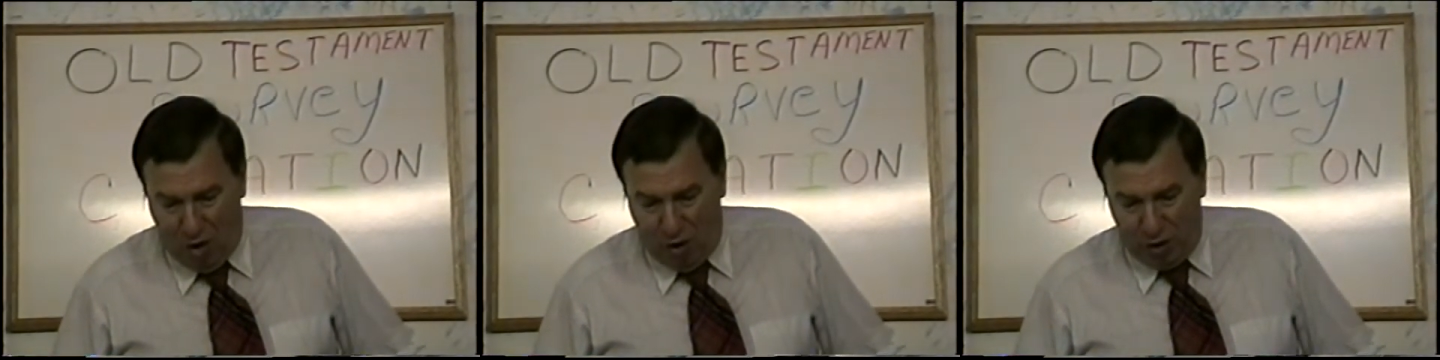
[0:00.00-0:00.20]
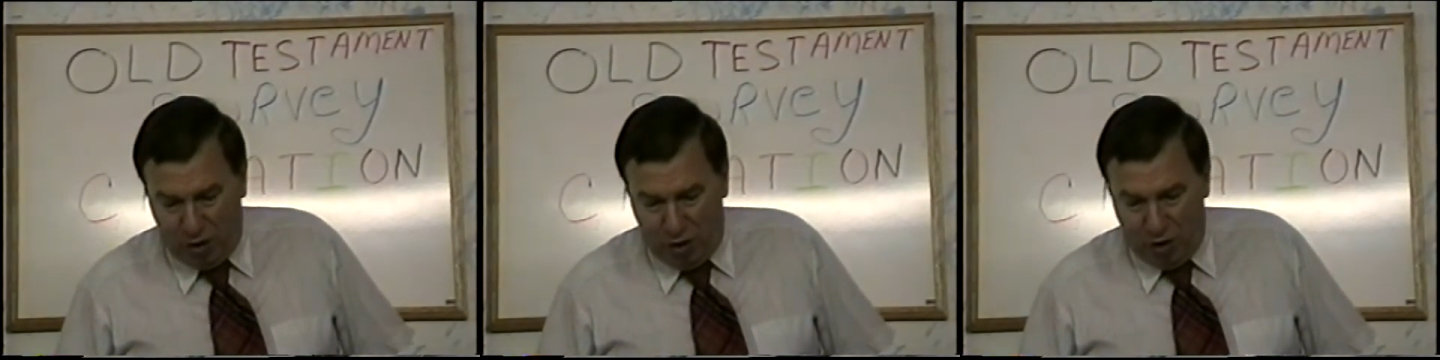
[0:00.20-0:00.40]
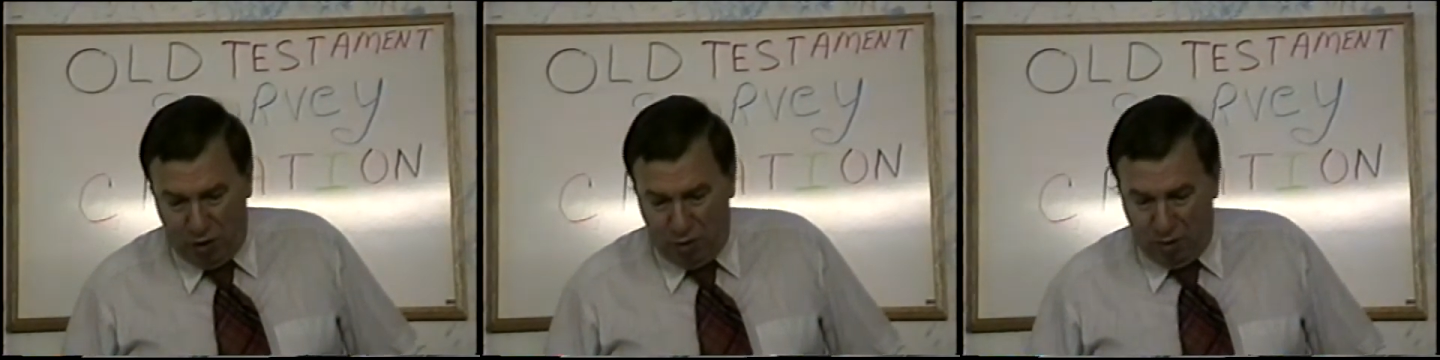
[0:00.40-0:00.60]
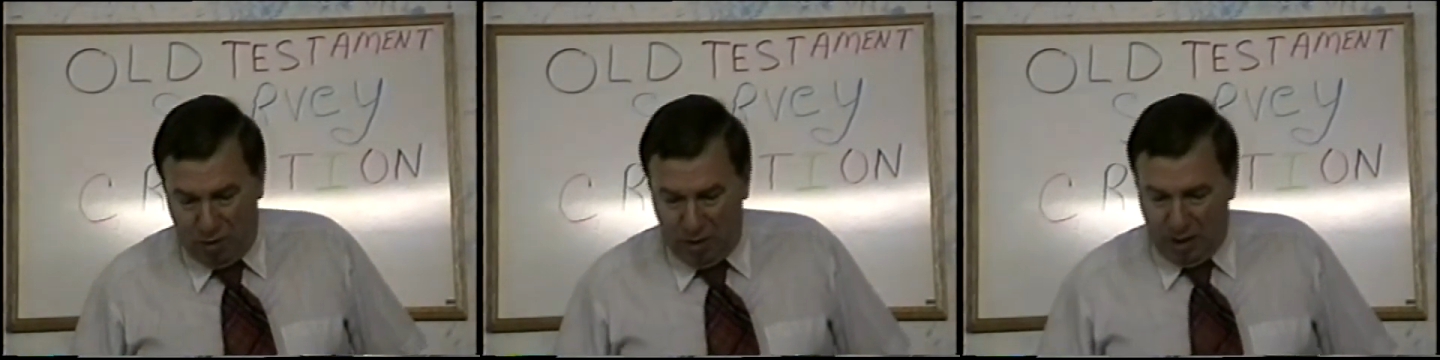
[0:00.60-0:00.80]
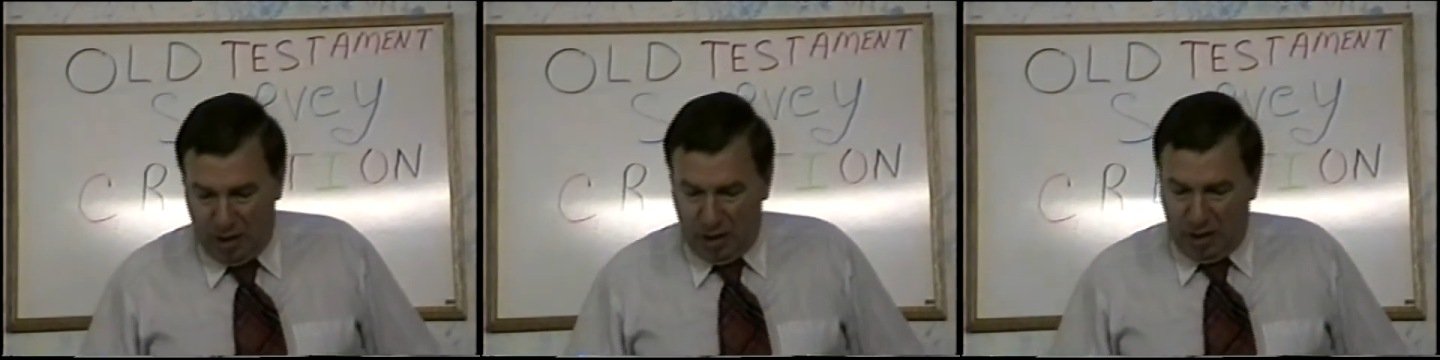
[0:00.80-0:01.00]
argue
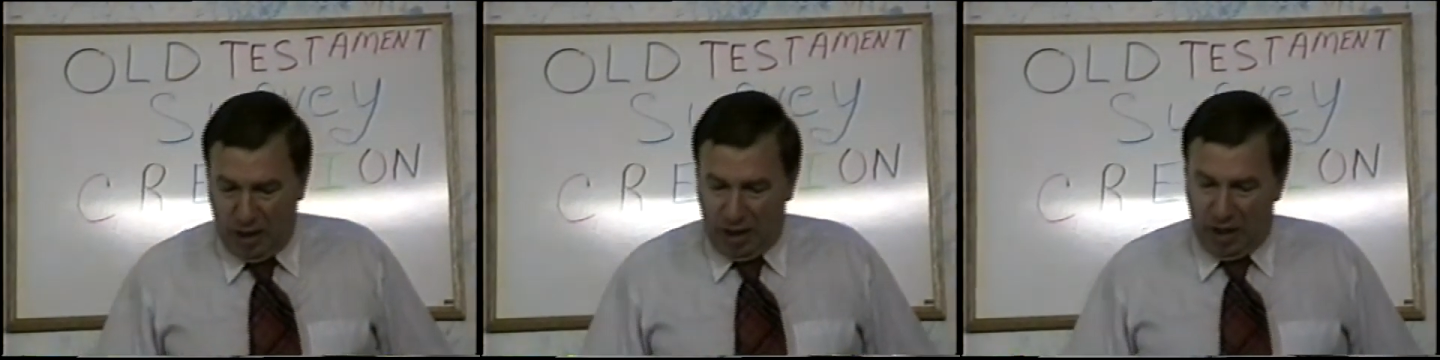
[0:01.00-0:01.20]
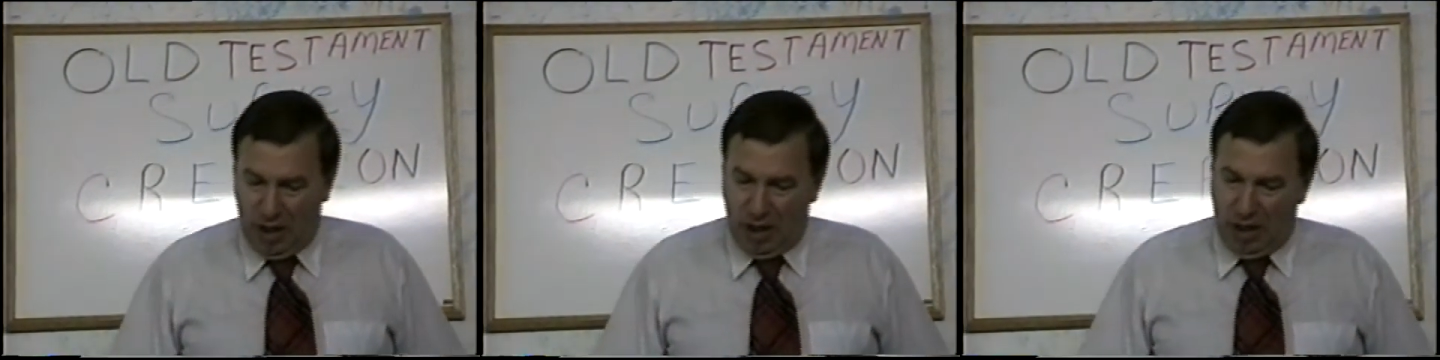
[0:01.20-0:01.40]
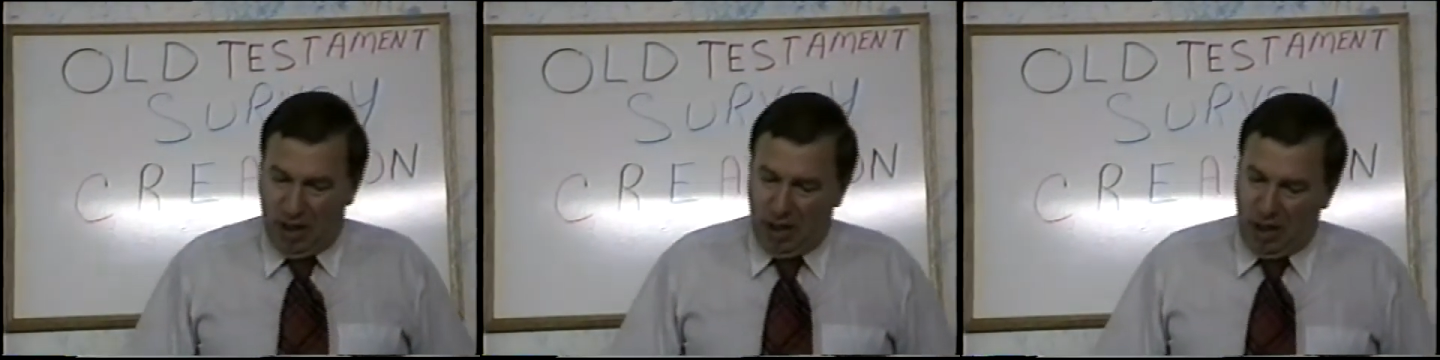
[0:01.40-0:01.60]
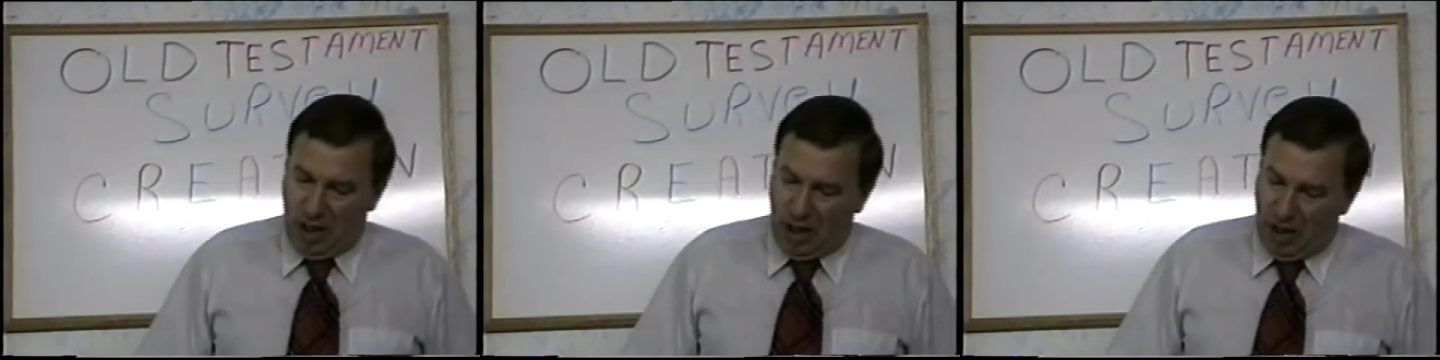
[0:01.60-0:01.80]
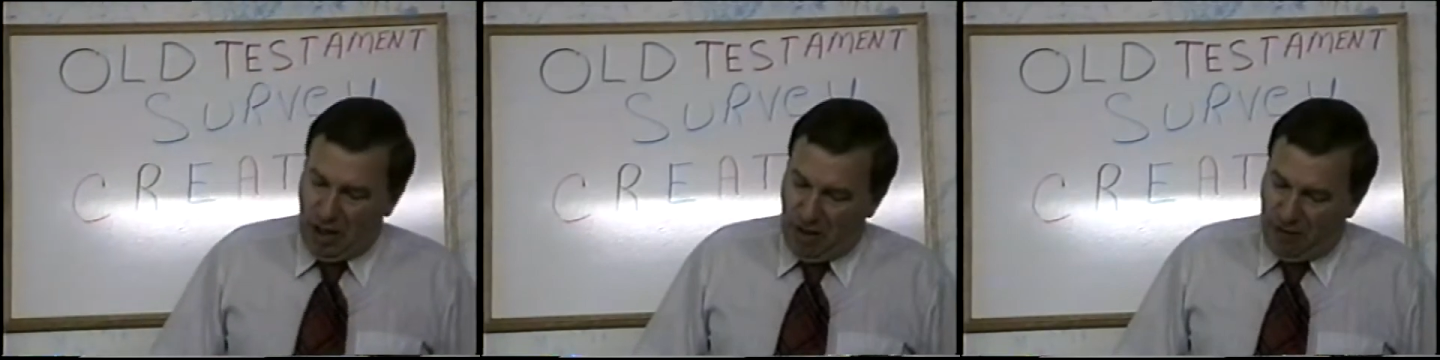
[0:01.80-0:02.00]
uh, uh,
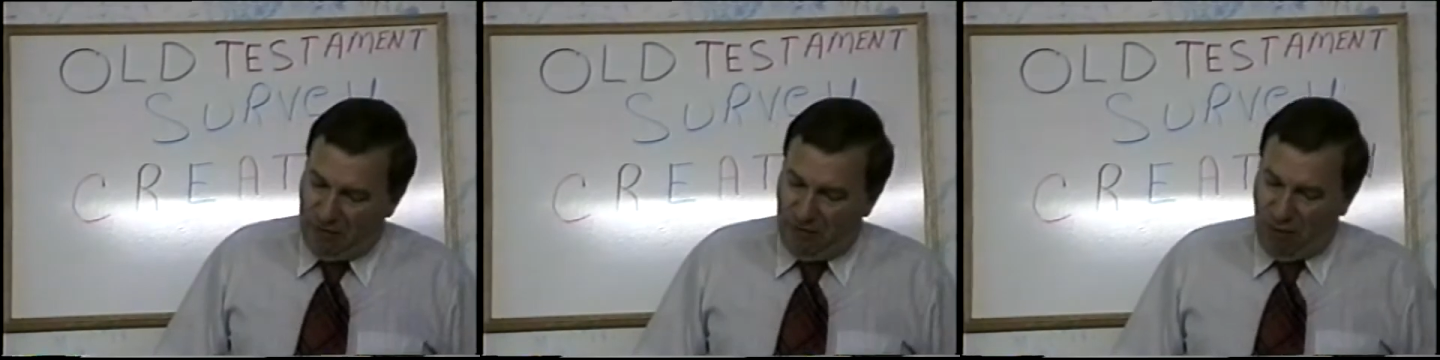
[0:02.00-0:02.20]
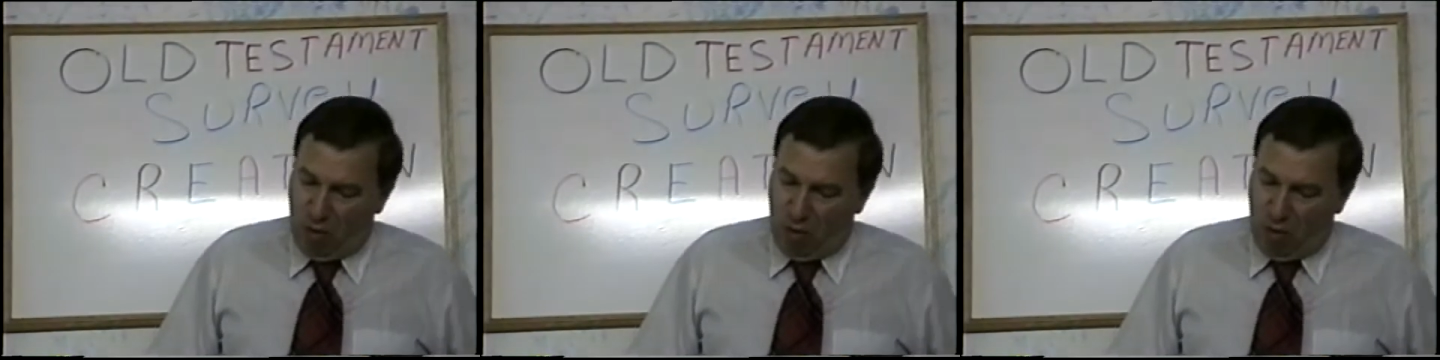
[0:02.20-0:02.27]
uh,